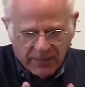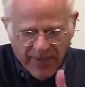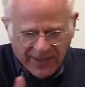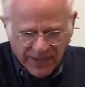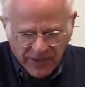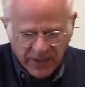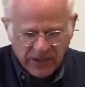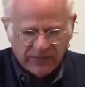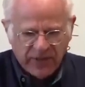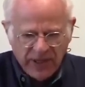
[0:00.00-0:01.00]
the message
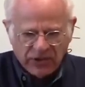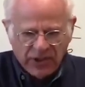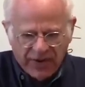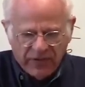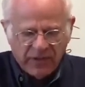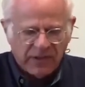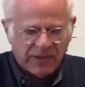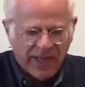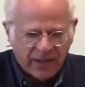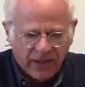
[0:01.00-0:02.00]
is for each and every
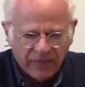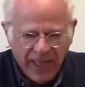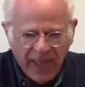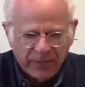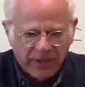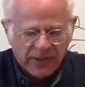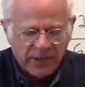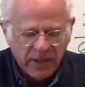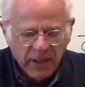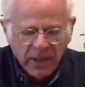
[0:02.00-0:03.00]
set of
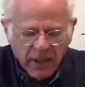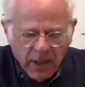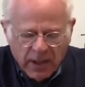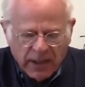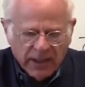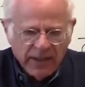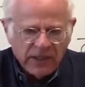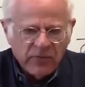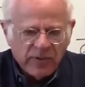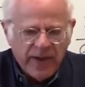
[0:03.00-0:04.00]
capitalists in
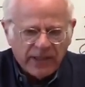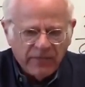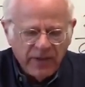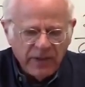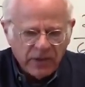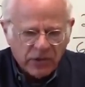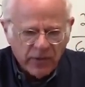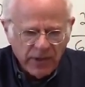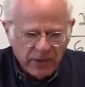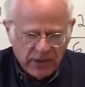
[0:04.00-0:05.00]
these respective
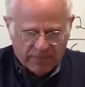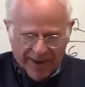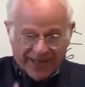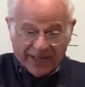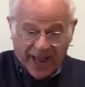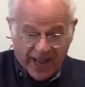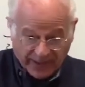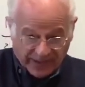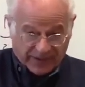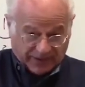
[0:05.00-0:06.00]
industries,
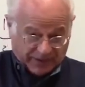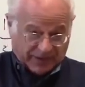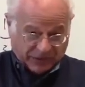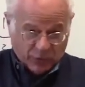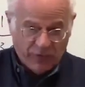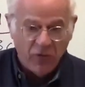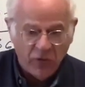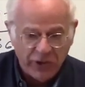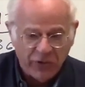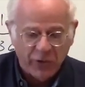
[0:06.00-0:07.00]
mechanize to
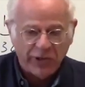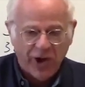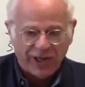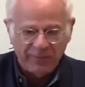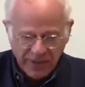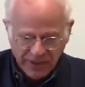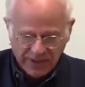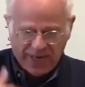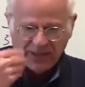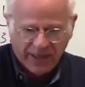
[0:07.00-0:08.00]
avoid going out of
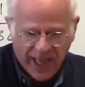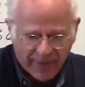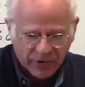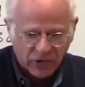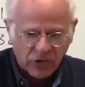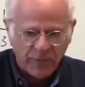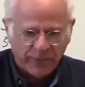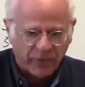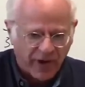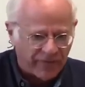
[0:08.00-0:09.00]
business and to capture
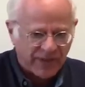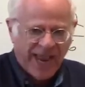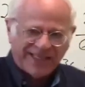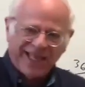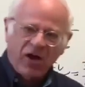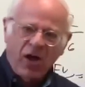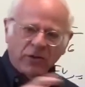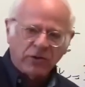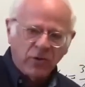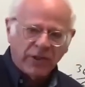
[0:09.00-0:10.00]
super profits. As they
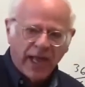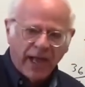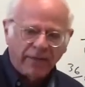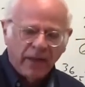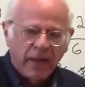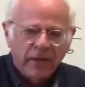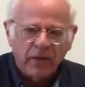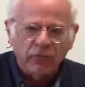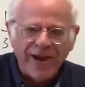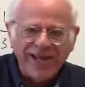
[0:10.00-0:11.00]
all do that,
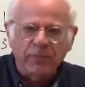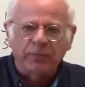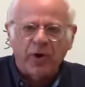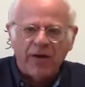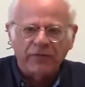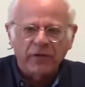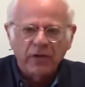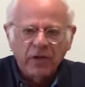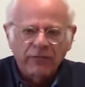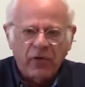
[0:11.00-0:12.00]
the rate of
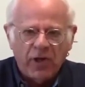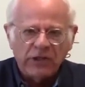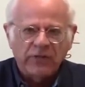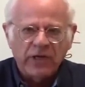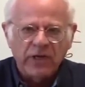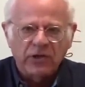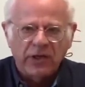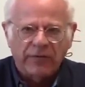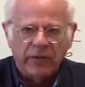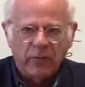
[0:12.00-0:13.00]
profit falls for each
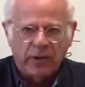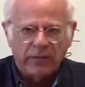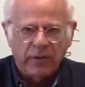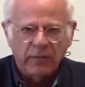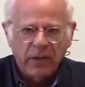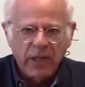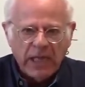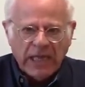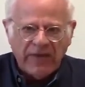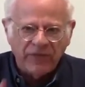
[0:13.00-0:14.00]
and every one of them.
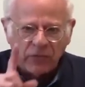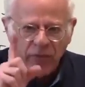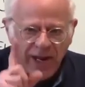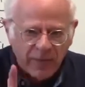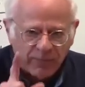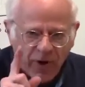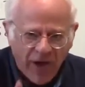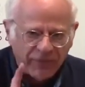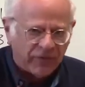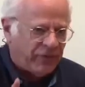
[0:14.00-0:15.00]
If the rate of
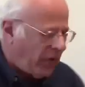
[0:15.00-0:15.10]
profit